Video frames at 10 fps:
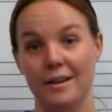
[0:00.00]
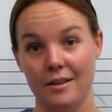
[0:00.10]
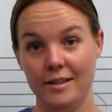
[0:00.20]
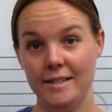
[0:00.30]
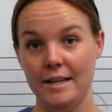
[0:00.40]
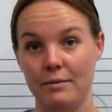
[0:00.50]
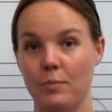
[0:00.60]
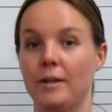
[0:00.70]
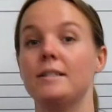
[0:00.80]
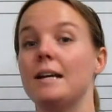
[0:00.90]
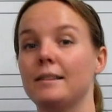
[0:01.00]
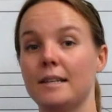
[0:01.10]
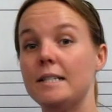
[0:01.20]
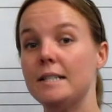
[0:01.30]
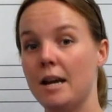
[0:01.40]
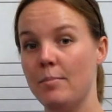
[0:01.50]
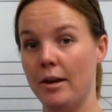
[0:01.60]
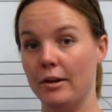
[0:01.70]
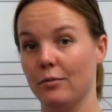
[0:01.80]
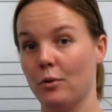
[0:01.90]
now let's say we want to take the same
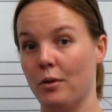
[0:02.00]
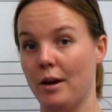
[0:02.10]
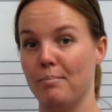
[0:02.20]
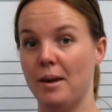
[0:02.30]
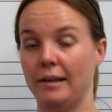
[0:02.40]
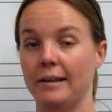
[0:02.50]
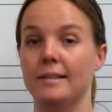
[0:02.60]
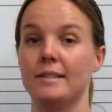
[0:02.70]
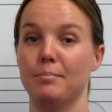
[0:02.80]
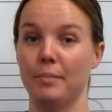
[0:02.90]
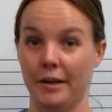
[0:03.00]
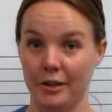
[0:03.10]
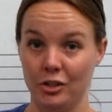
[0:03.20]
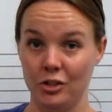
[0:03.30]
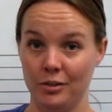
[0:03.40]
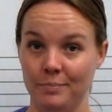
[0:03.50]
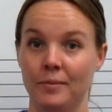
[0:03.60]
interval and make it diminished.